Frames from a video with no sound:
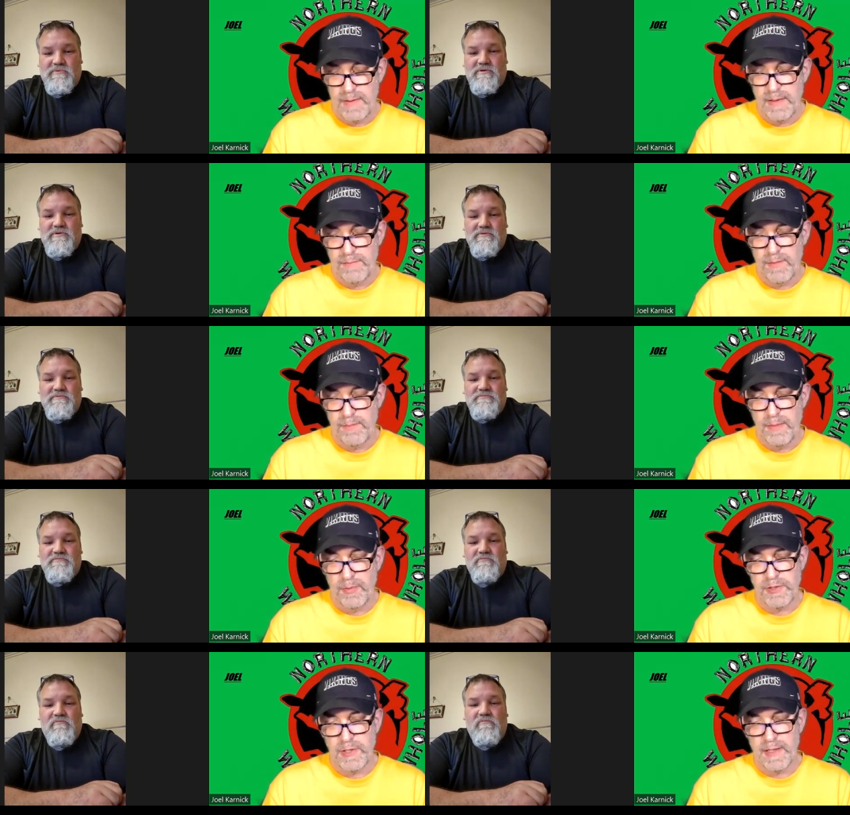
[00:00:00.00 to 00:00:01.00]
Speaker 1: and if people
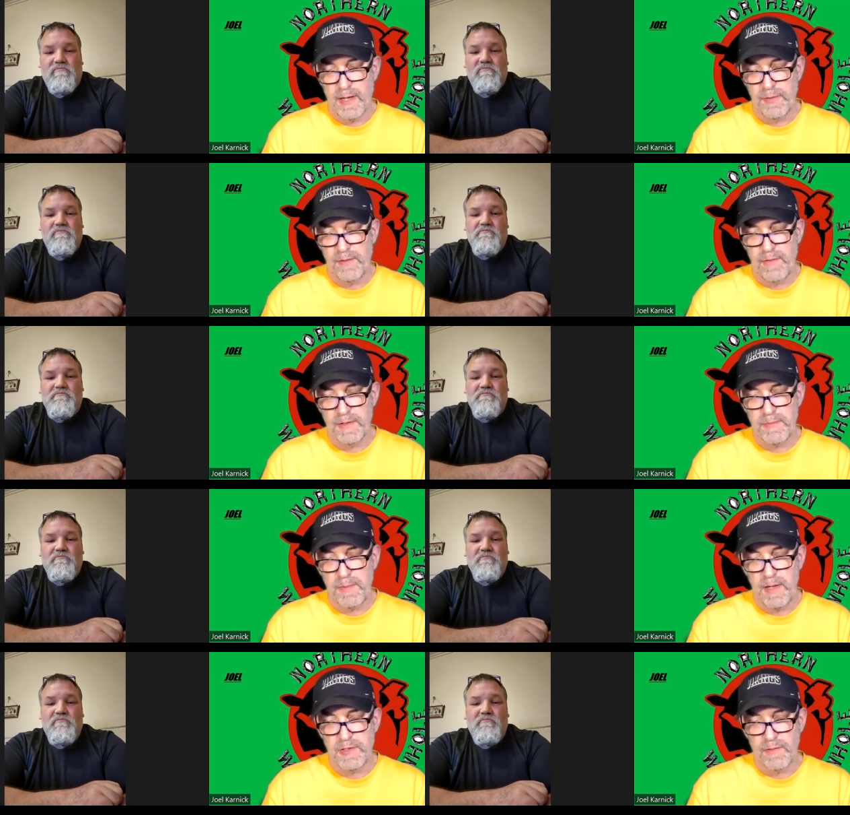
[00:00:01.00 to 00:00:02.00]
check out the events
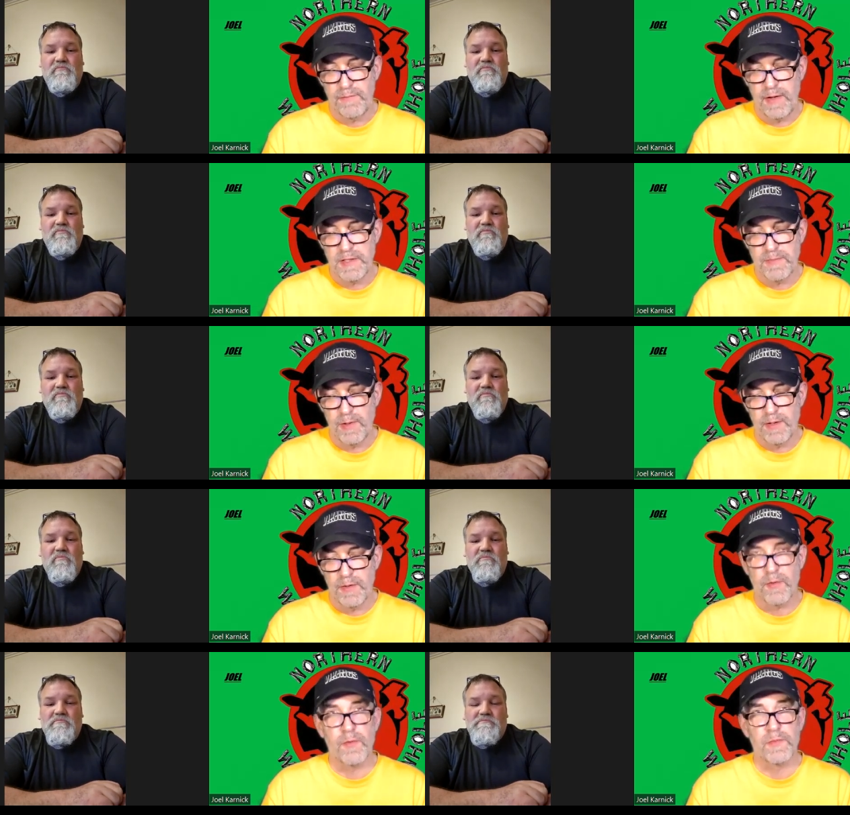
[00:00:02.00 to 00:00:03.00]
page on Facebook on the
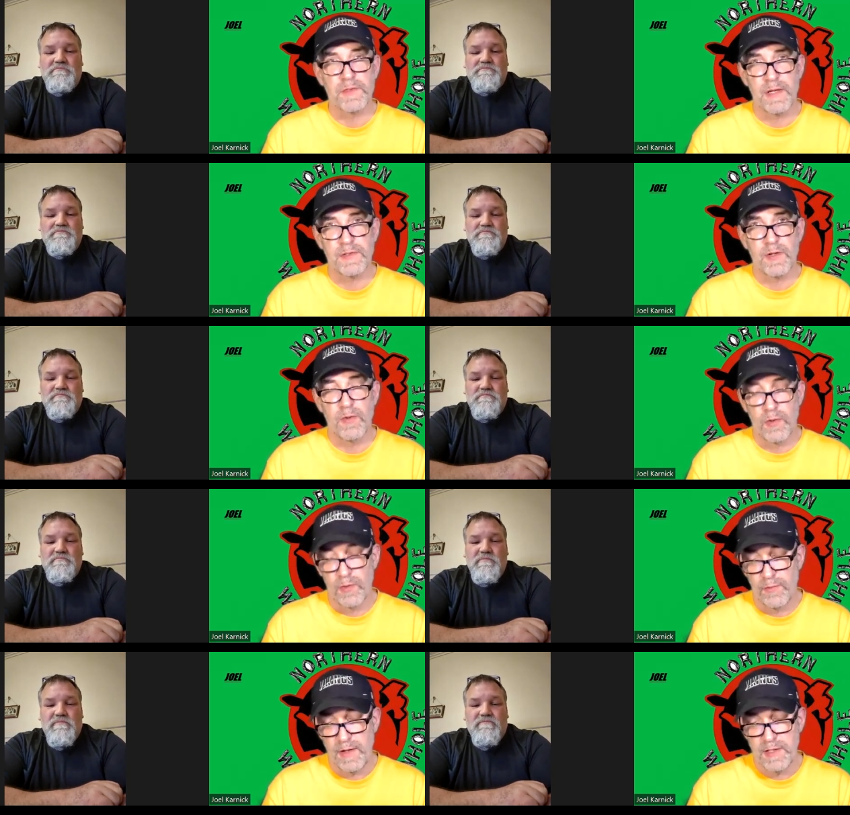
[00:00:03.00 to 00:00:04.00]
Northern Wisconsin
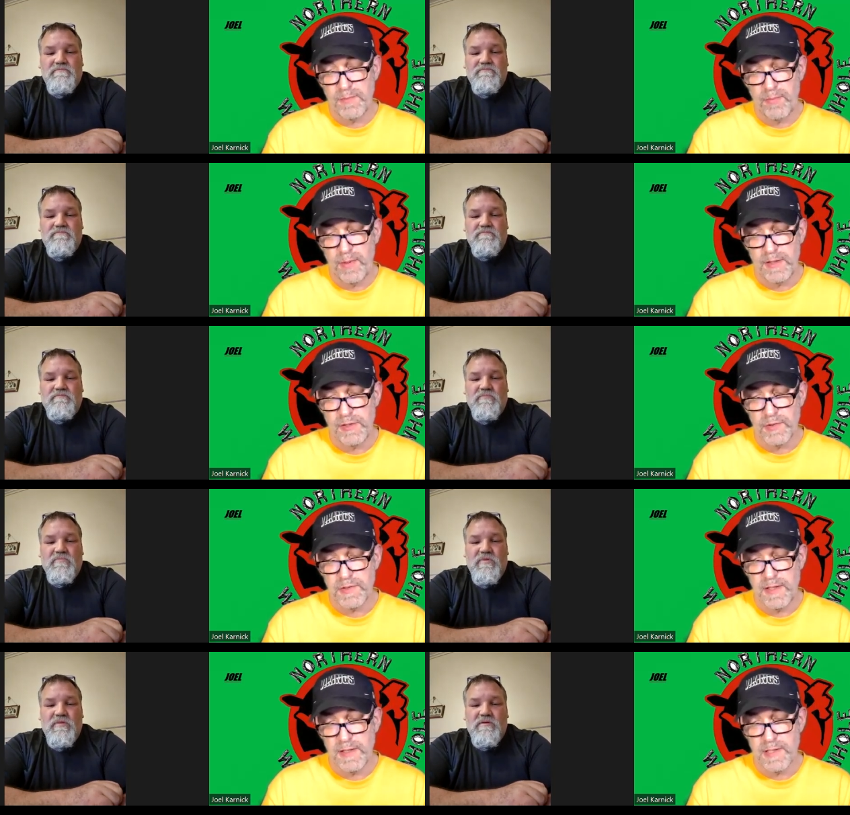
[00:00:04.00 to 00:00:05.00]
Cornhole Facebook page, you'll
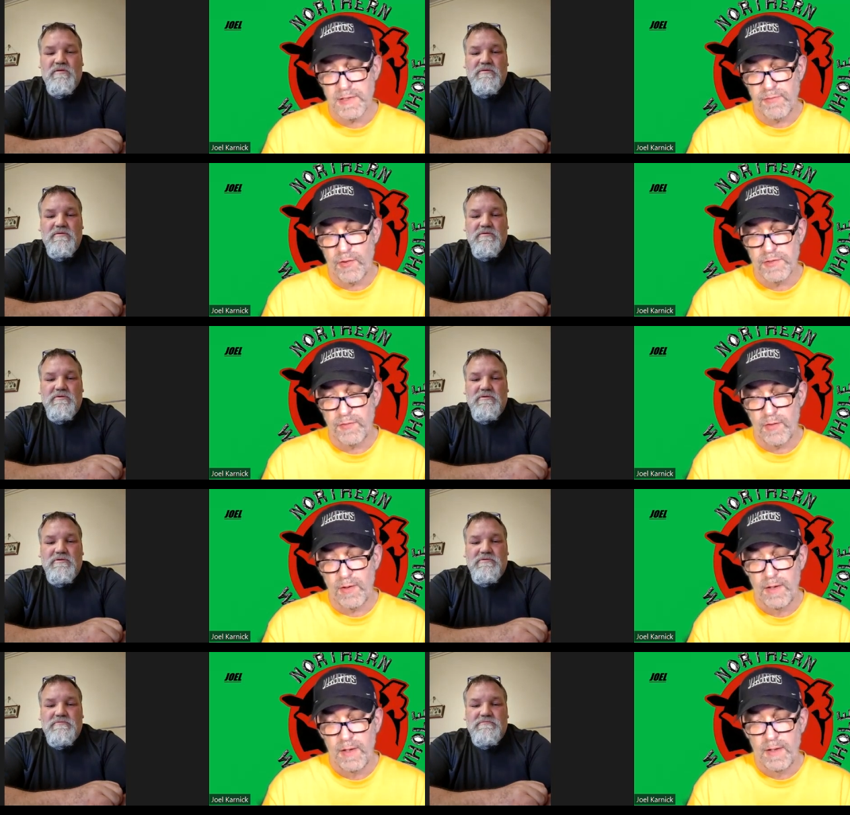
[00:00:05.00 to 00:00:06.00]
see it says first for
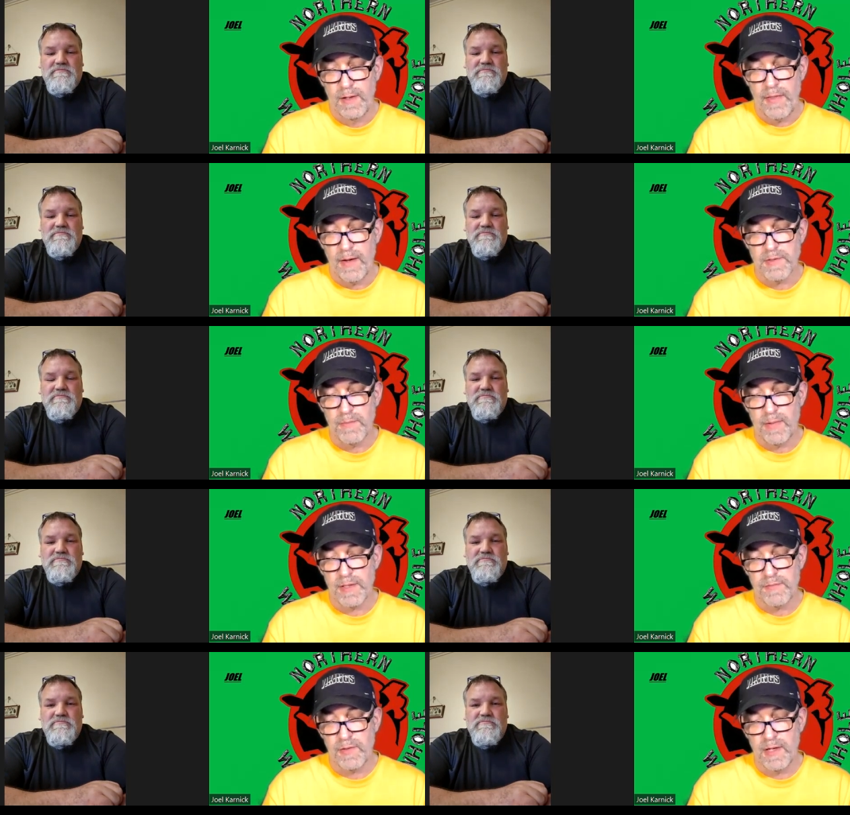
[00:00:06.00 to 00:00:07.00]
a thousand
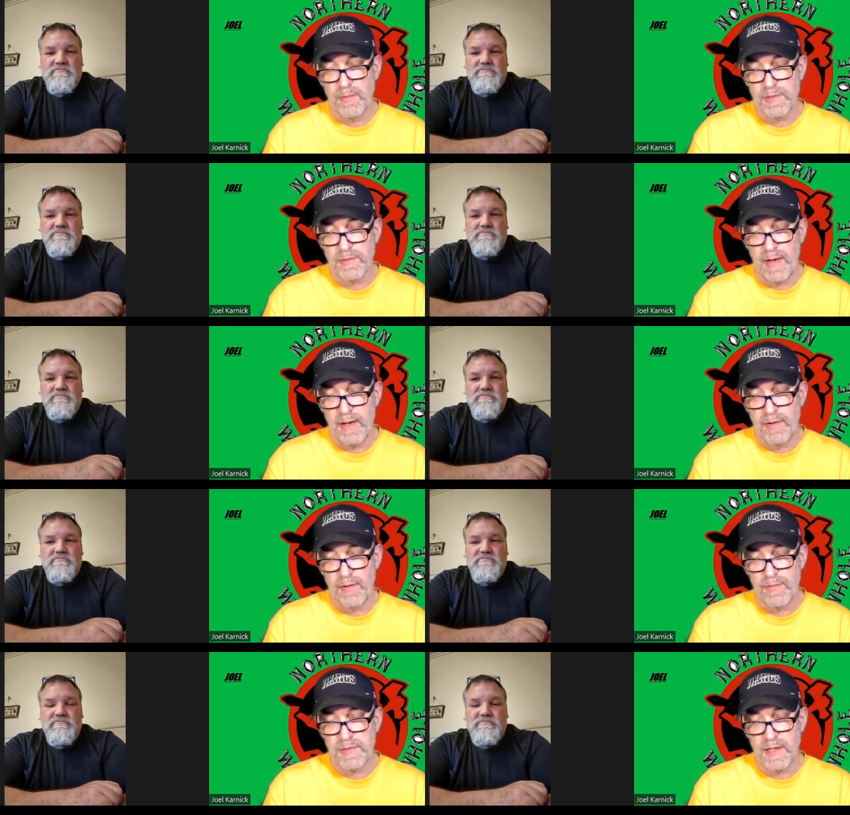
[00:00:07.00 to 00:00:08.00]
bucks for doubles, five
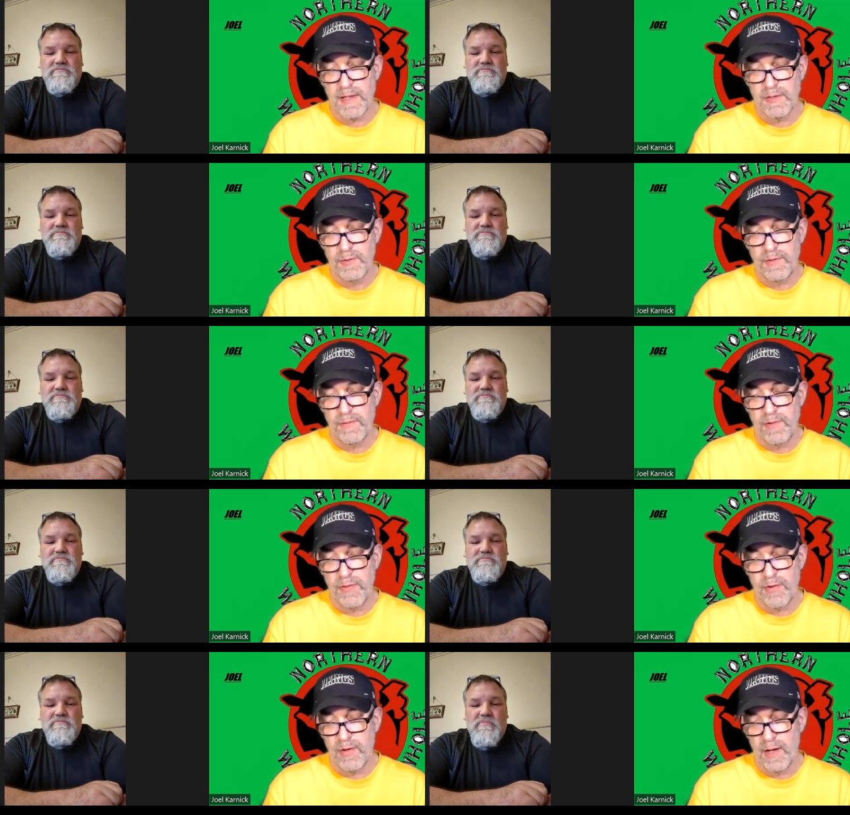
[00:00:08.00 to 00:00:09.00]
hundred for second, two fifty
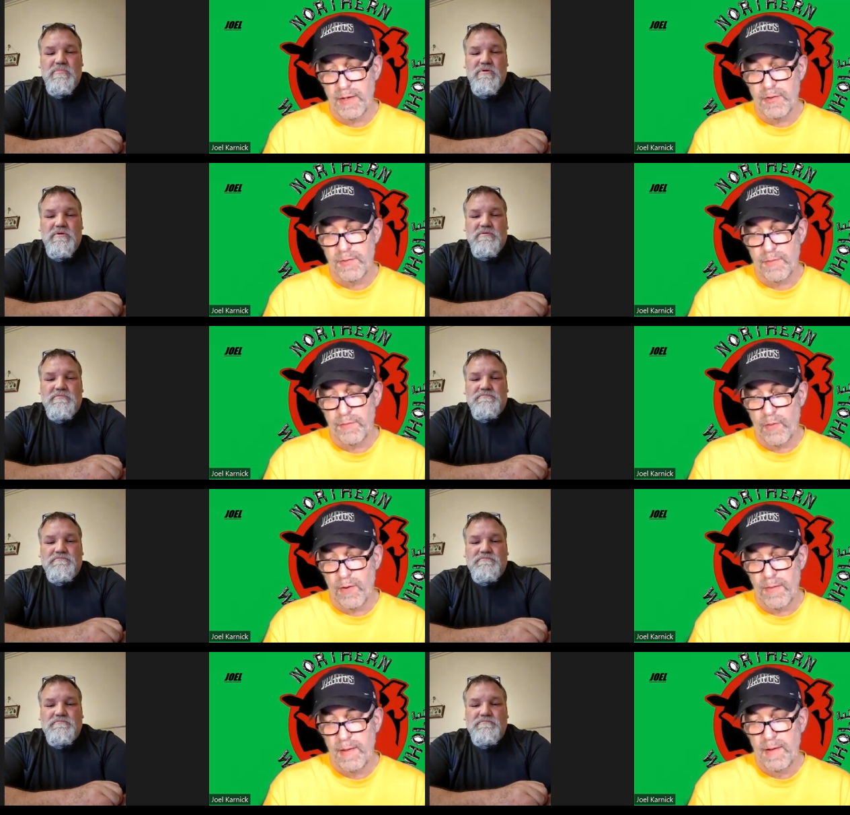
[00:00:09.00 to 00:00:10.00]
third, hundred for
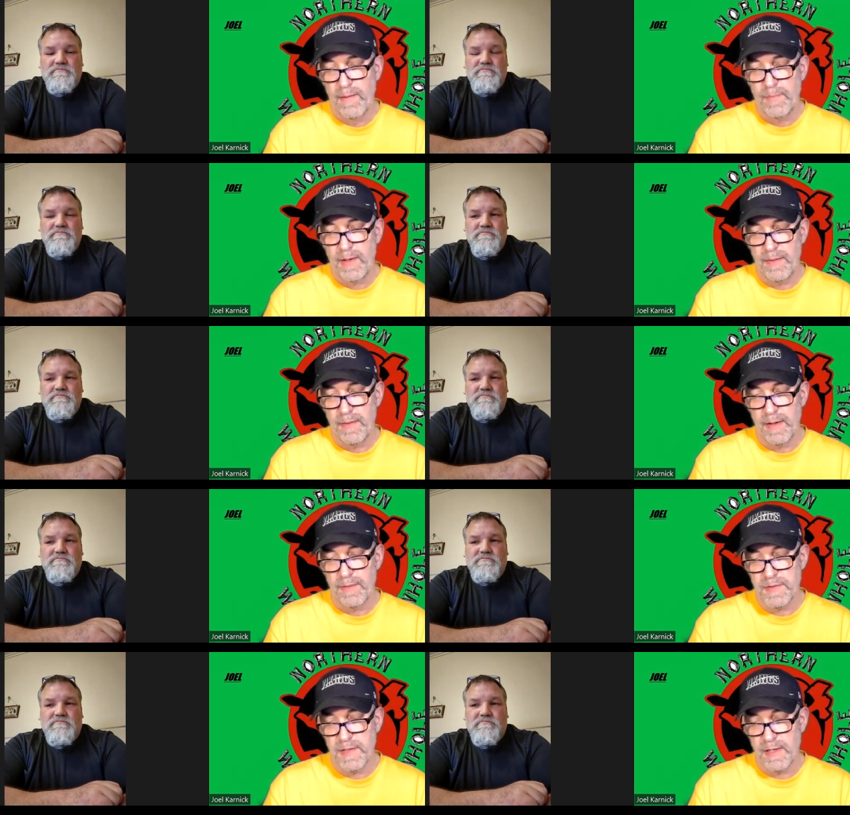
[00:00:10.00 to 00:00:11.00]
fourth, and then on
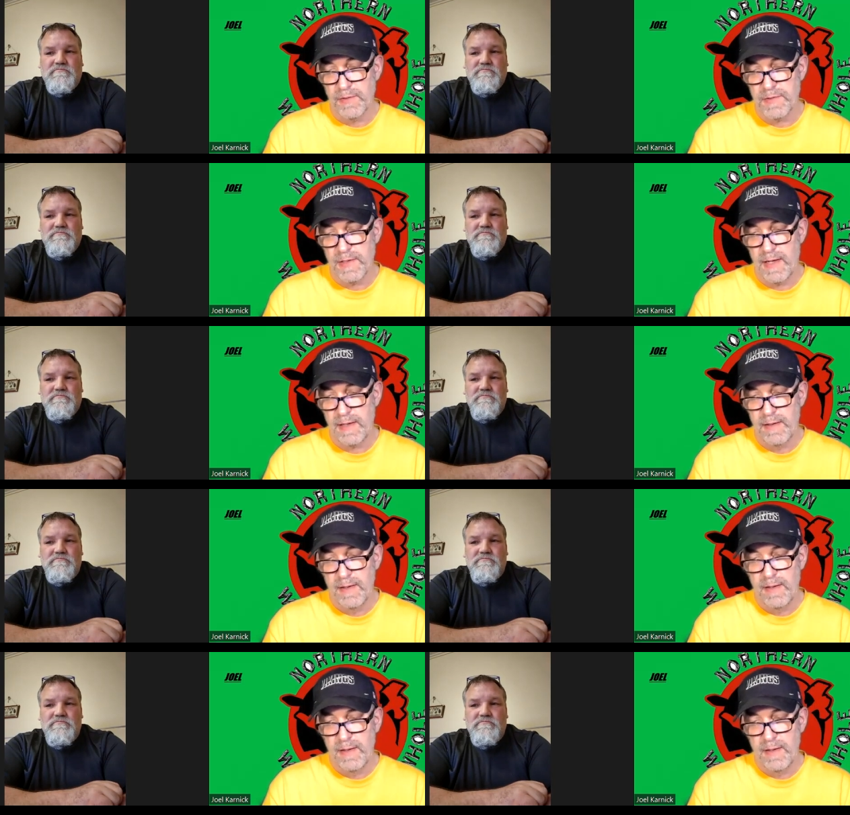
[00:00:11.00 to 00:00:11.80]
the single side,